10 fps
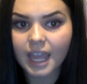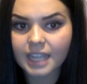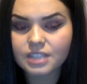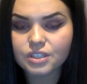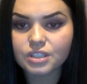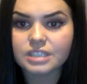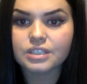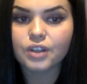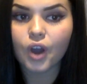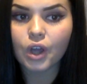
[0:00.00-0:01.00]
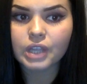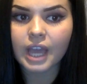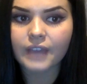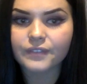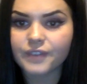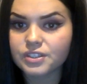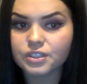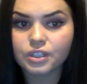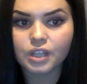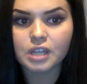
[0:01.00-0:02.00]
ASOS is an online
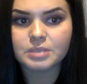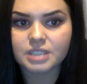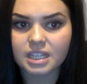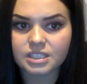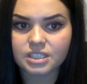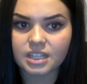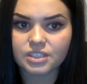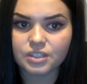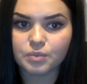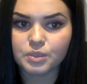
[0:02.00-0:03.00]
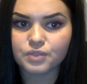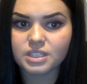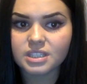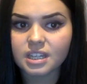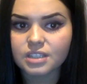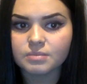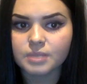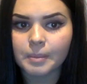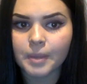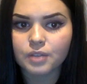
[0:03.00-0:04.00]
fashion global destination which retails some of
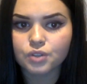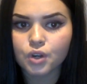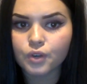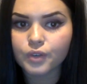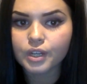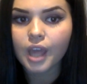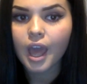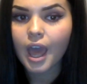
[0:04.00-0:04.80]
the most current